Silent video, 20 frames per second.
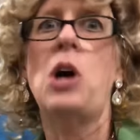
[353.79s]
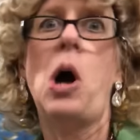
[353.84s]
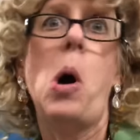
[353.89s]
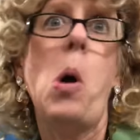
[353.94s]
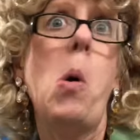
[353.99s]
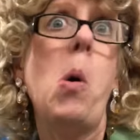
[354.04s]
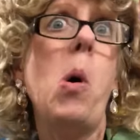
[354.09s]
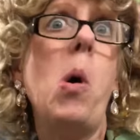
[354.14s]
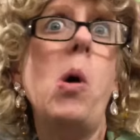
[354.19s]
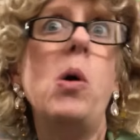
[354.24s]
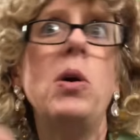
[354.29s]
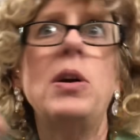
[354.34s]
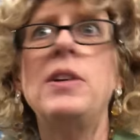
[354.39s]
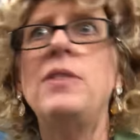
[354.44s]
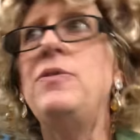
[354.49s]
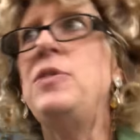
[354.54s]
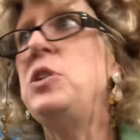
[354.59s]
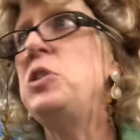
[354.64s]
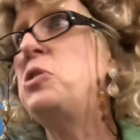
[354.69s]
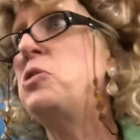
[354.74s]
I'll
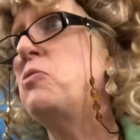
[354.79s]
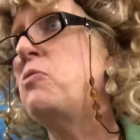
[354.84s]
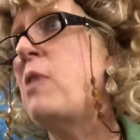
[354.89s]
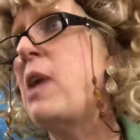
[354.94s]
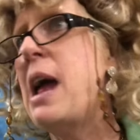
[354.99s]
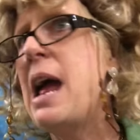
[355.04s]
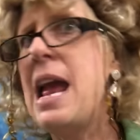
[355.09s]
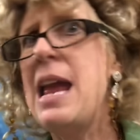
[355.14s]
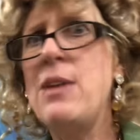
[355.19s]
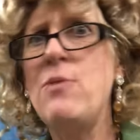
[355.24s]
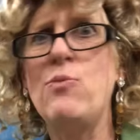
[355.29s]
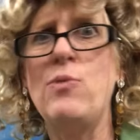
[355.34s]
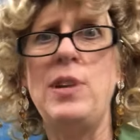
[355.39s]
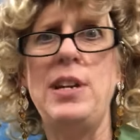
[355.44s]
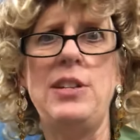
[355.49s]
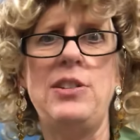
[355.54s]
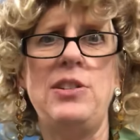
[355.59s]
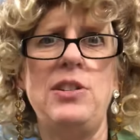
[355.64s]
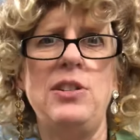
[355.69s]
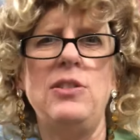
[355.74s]
give you great
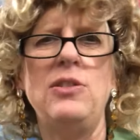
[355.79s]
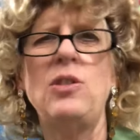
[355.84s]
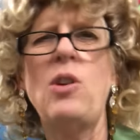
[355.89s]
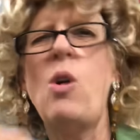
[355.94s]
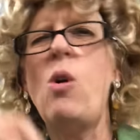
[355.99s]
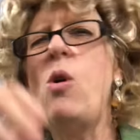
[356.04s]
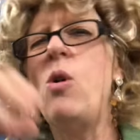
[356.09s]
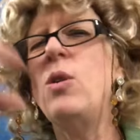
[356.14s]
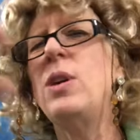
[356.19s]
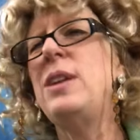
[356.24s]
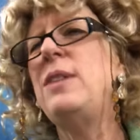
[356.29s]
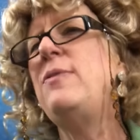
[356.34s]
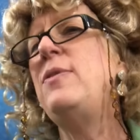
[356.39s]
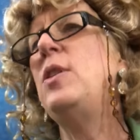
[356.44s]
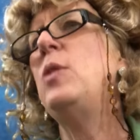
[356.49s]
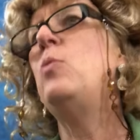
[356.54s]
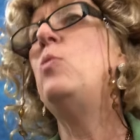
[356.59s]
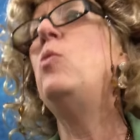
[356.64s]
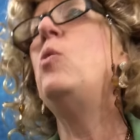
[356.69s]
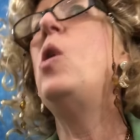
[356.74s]
riches. I'll give
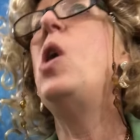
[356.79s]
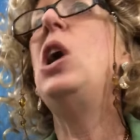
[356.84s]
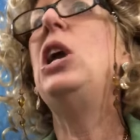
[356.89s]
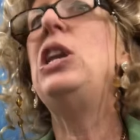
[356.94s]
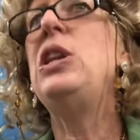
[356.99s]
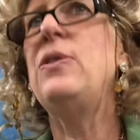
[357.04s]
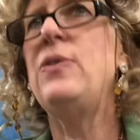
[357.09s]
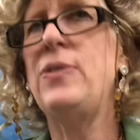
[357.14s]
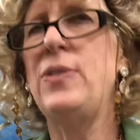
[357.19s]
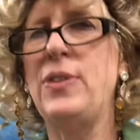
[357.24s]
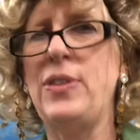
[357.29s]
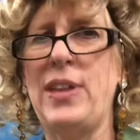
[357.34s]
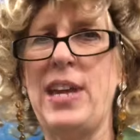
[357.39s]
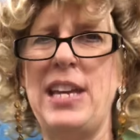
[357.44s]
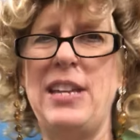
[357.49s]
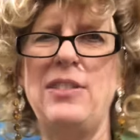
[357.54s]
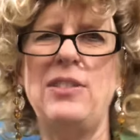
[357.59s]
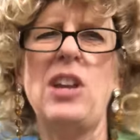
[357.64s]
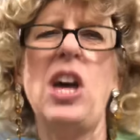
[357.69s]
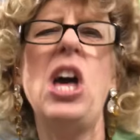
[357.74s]
you wonderful
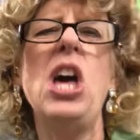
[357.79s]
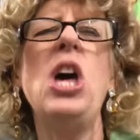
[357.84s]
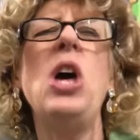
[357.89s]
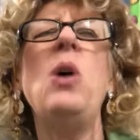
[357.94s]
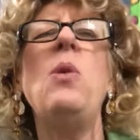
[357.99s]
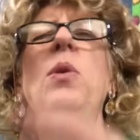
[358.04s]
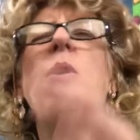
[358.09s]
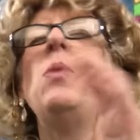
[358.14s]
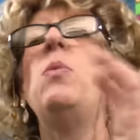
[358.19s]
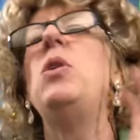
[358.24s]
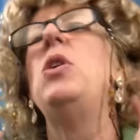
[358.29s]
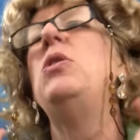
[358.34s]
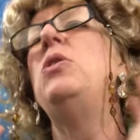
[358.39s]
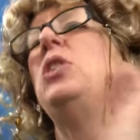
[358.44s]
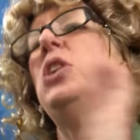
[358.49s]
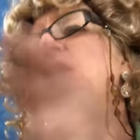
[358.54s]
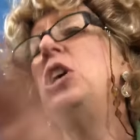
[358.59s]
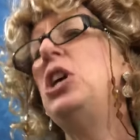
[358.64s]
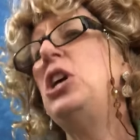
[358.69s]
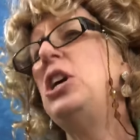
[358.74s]
things. Oh, it won't
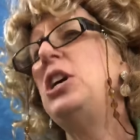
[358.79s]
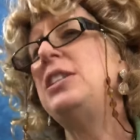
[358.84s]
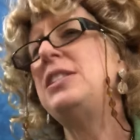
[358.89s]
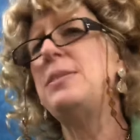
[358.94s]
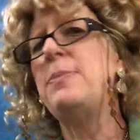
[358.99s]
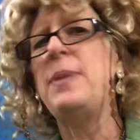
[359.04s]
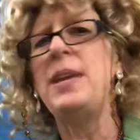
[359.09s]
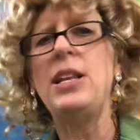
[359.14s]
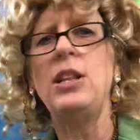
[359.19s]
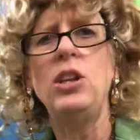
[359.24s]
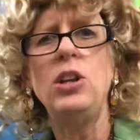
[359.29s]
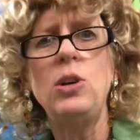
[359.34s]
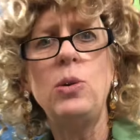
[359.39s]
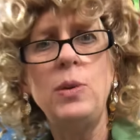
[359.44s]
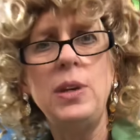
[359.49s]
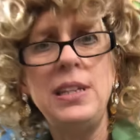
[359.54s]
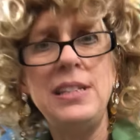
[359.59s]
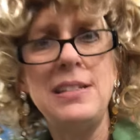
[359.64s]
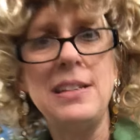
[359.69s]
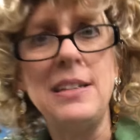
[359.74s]
hurt a bit. Look
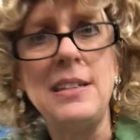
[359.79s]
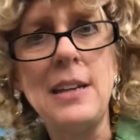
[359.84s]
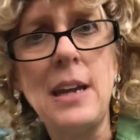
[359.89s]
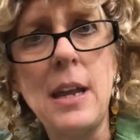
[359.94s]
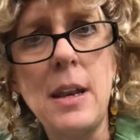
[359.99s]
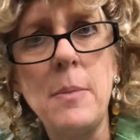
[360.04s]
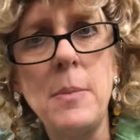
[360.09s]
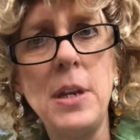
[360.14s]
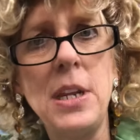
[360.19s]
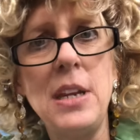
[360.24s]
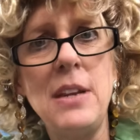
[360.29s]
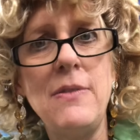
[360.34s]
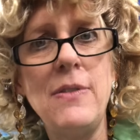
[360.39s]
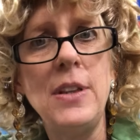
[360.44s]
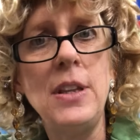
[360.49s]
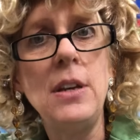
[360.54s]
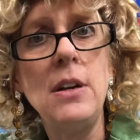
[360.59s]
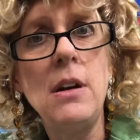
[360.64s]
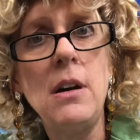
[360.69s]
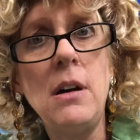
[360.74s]
what he did to Adam and Eve
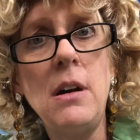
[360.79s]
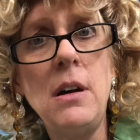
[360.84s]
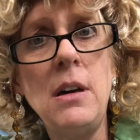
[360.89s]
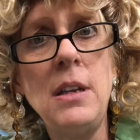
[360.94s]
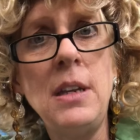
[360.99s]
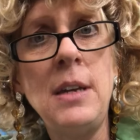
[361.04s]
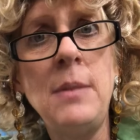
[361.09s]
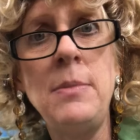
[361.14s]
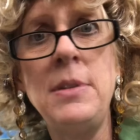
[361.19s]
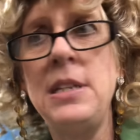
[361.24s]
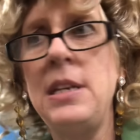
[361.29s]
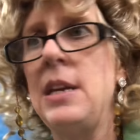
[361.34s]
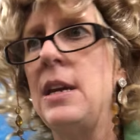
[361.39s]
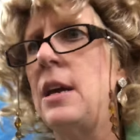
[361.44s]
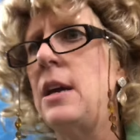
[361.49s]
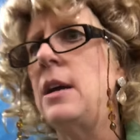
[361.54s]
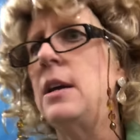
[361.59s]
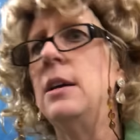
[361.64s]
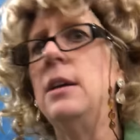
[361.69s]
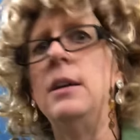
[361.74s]
in the garden,
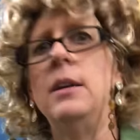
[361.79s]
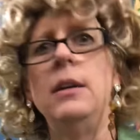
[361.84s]
dear.